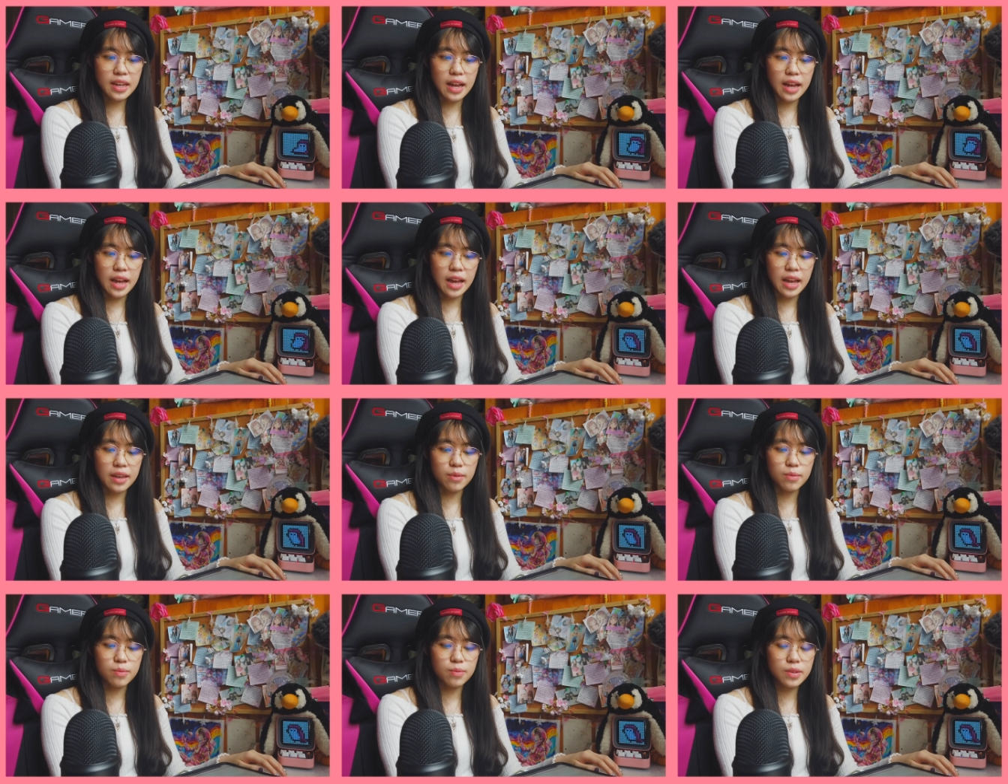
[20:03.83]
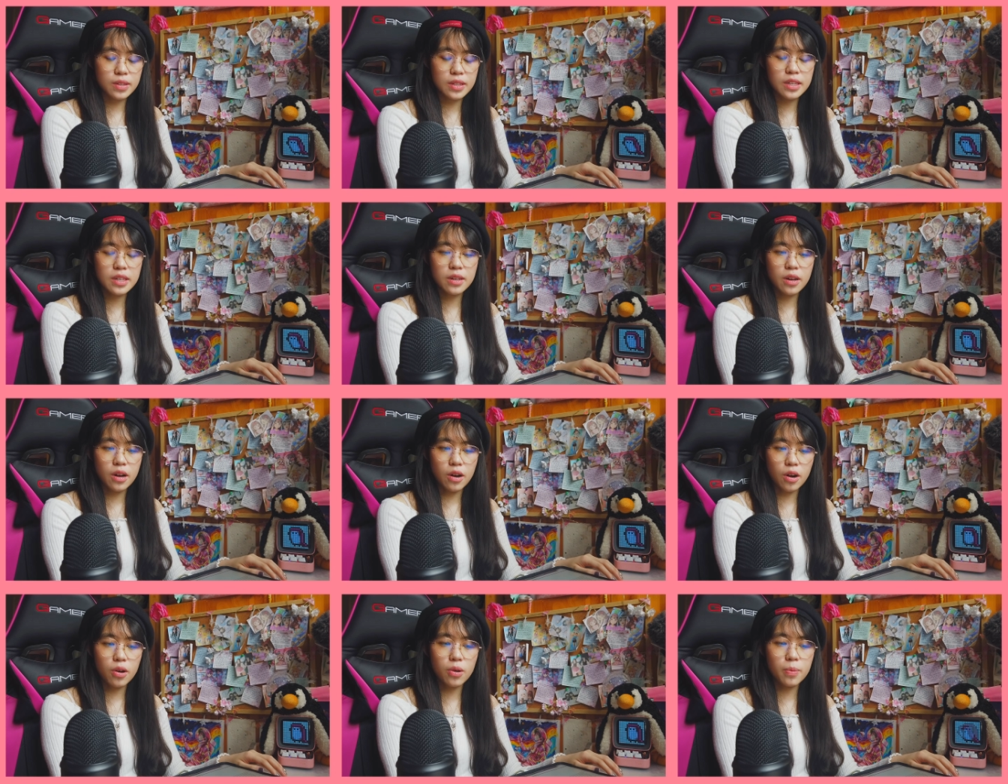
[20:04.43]
I really
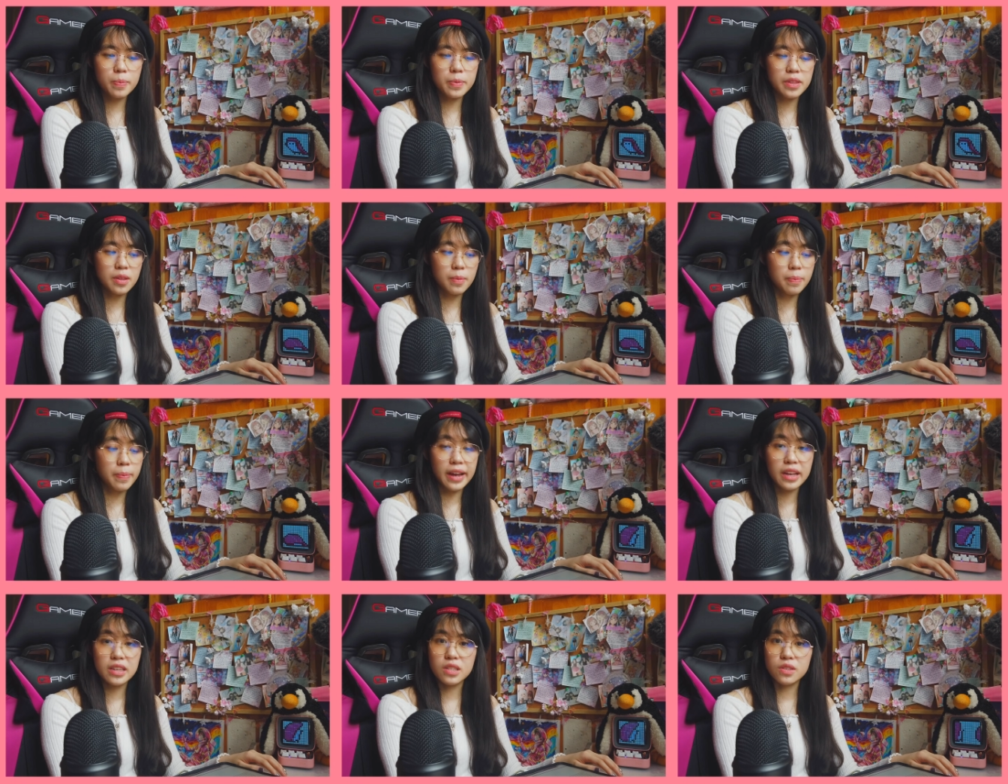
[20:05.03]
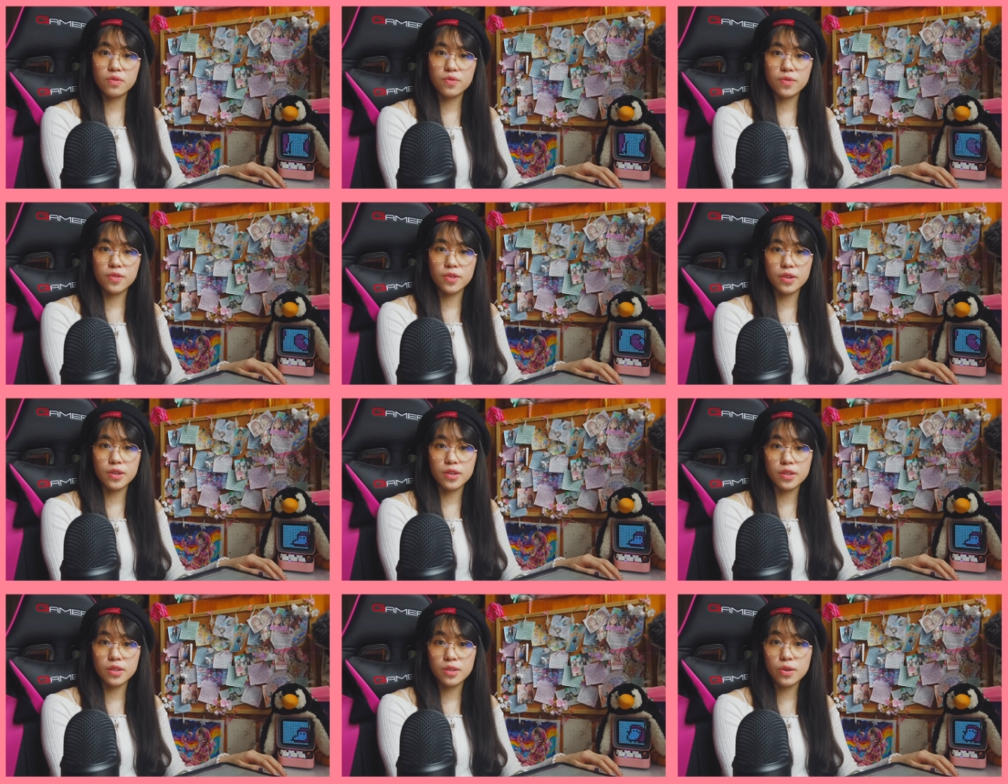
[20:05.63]
hope the best
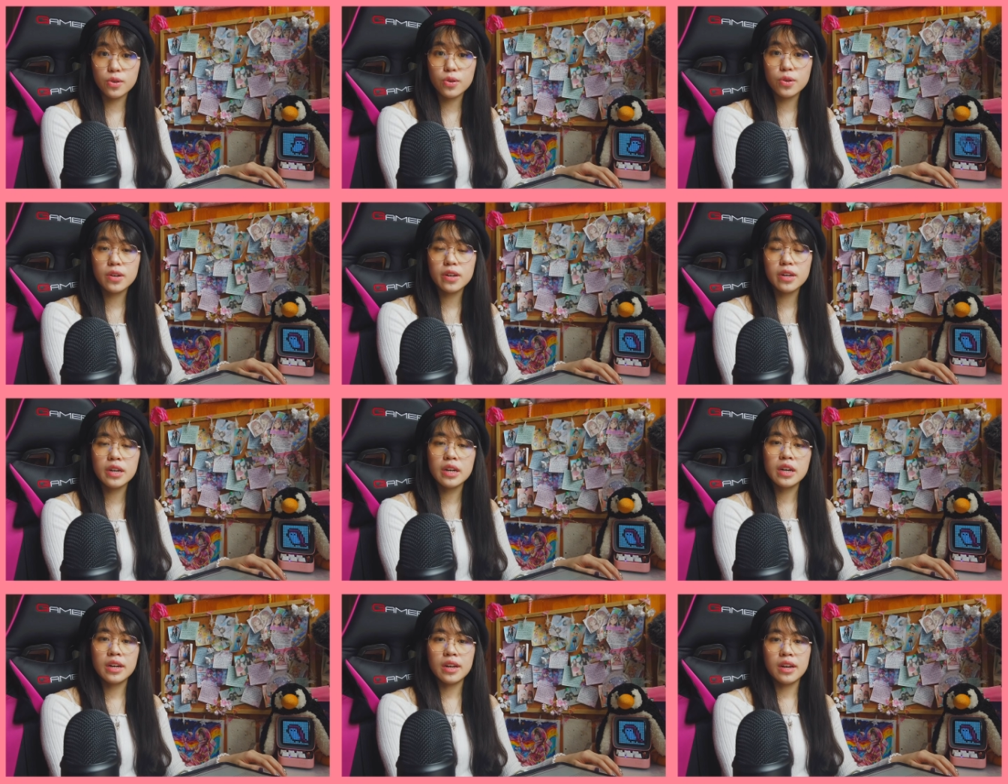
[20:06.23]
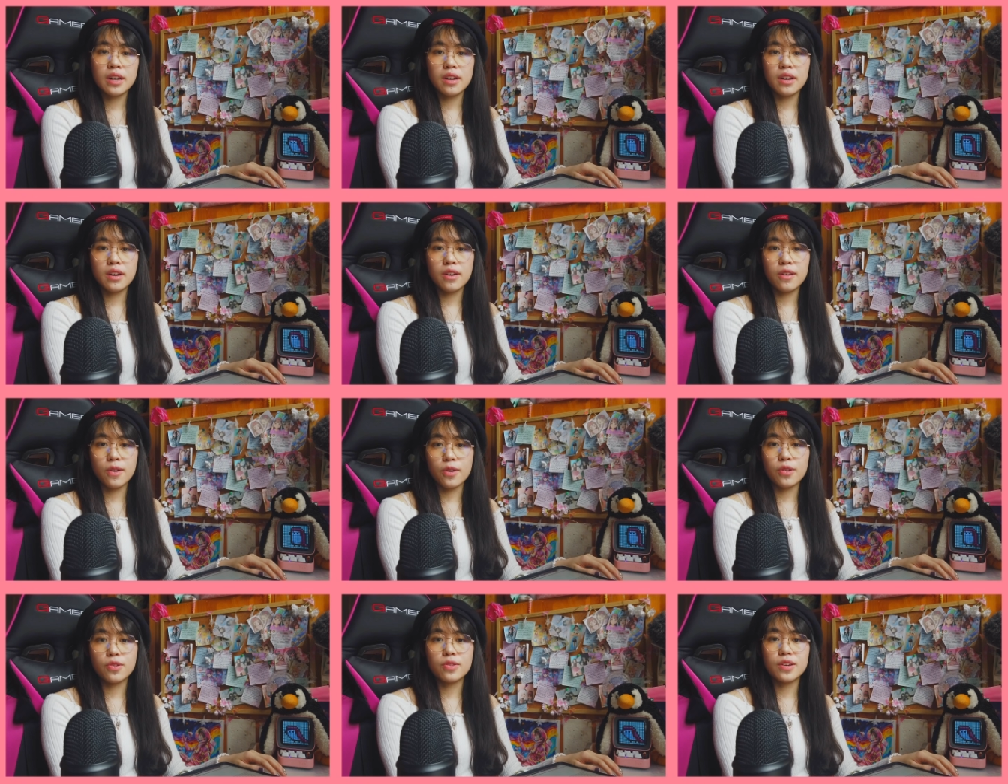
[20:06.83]
for your
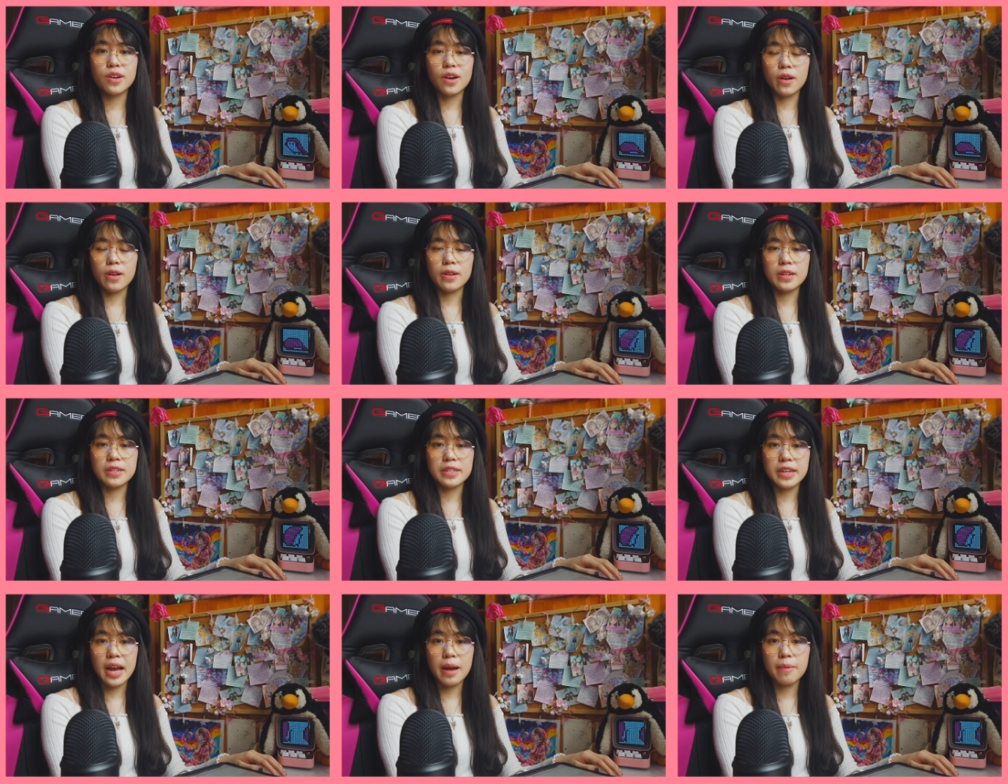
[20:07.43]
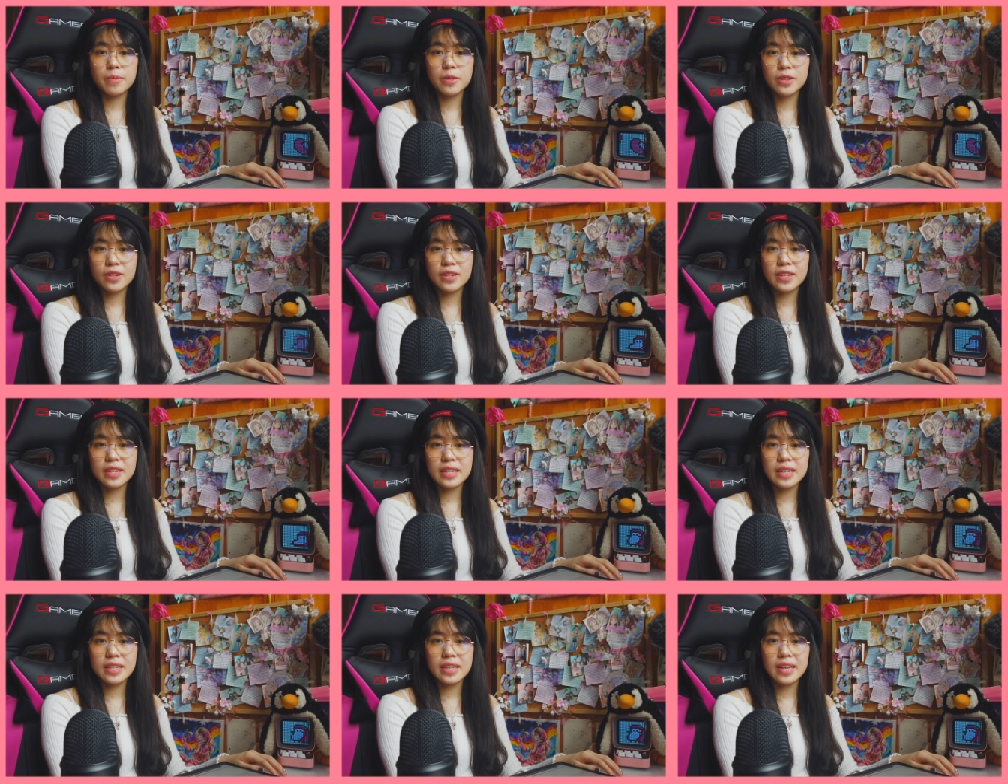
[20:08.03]
own college app
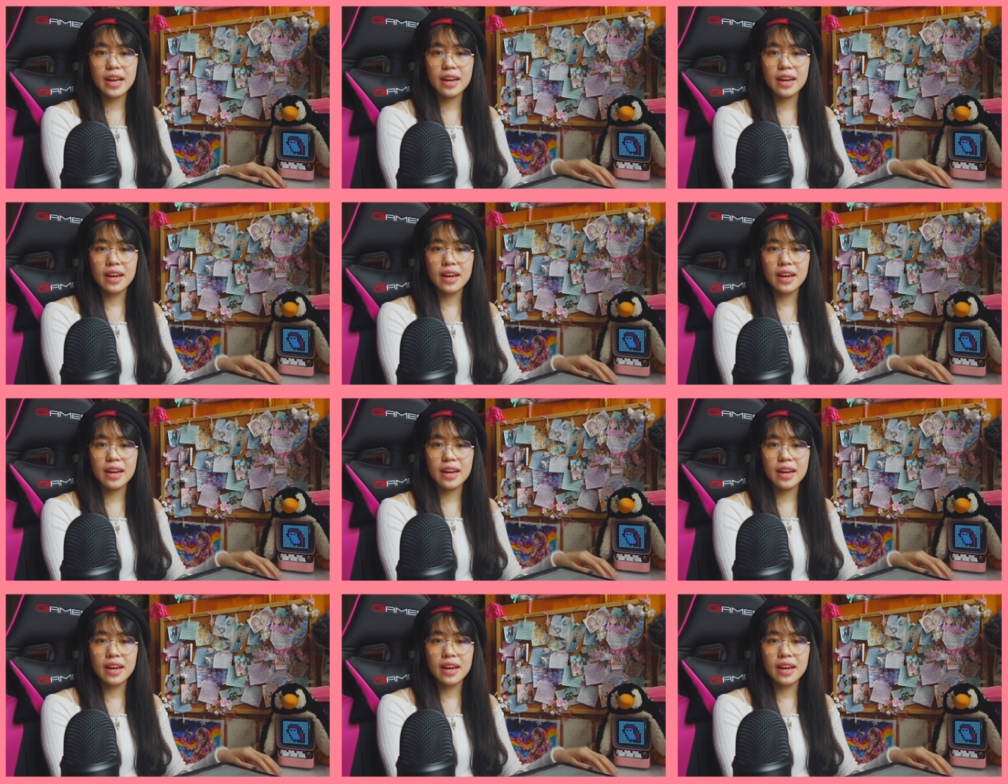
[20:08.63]
journey.